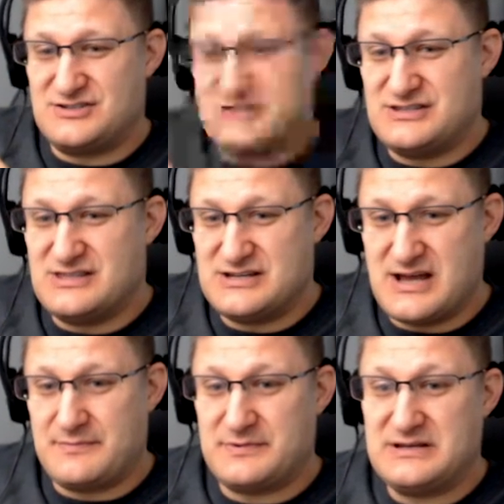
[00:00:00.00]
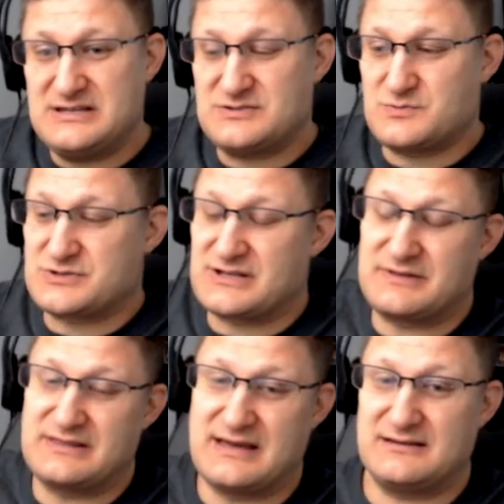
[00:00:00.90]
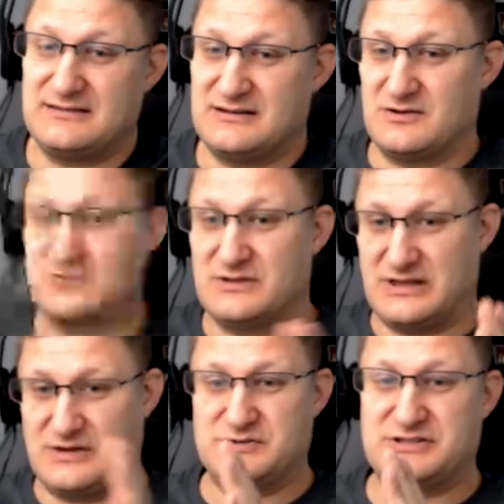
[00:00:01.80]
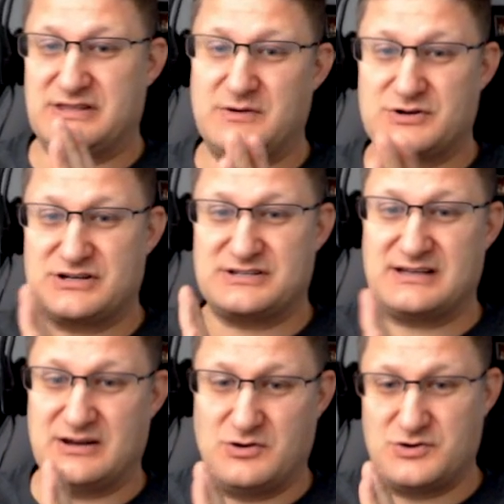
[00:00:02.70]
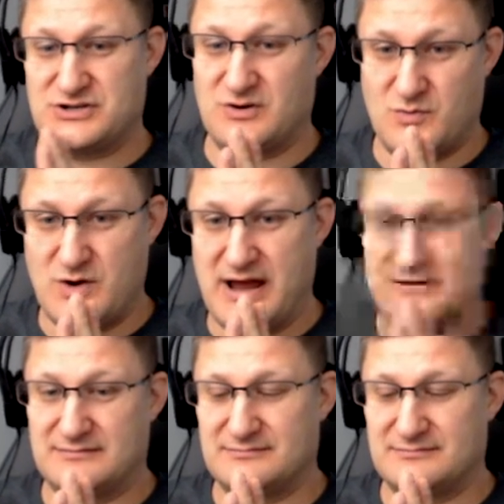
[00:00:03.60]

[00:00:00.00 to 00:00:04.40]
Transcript: the Japanese were something that, they were just an ocean away.